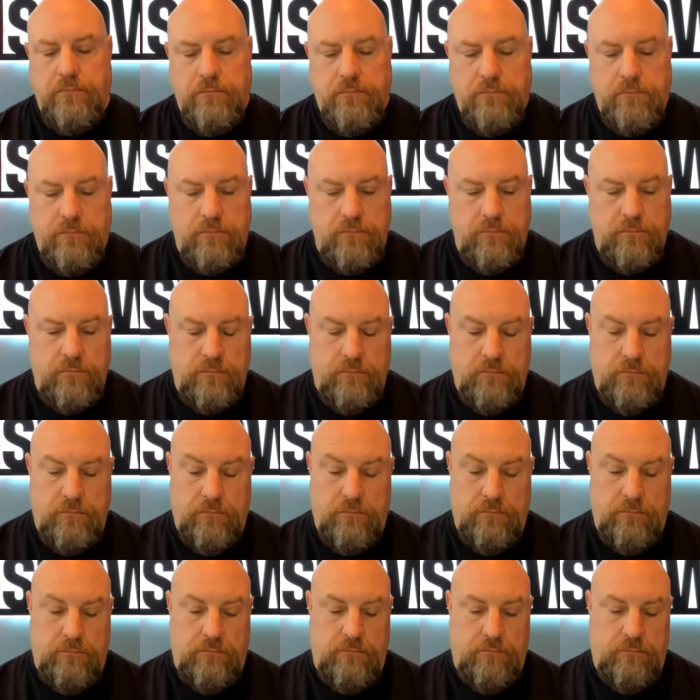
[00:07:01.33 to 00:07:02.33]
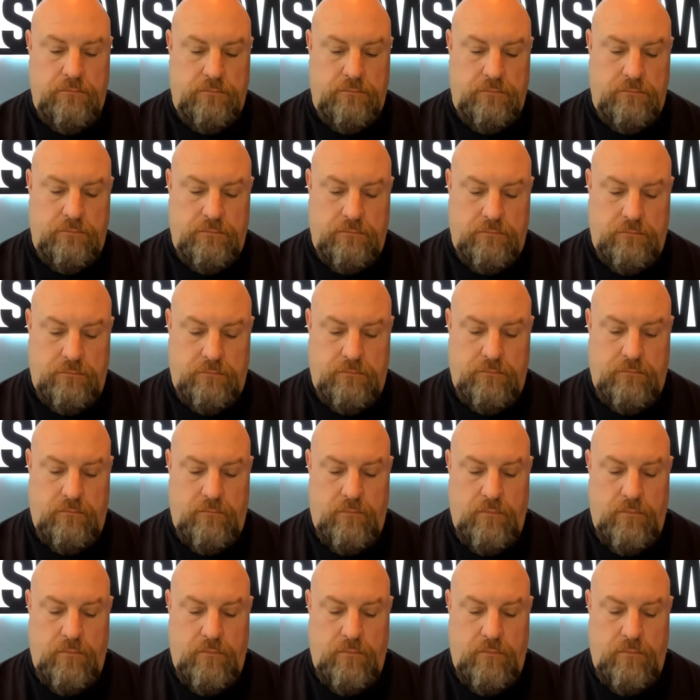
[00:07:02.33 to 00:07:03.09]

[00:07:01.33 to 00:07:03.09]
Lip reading: Nobody speaks.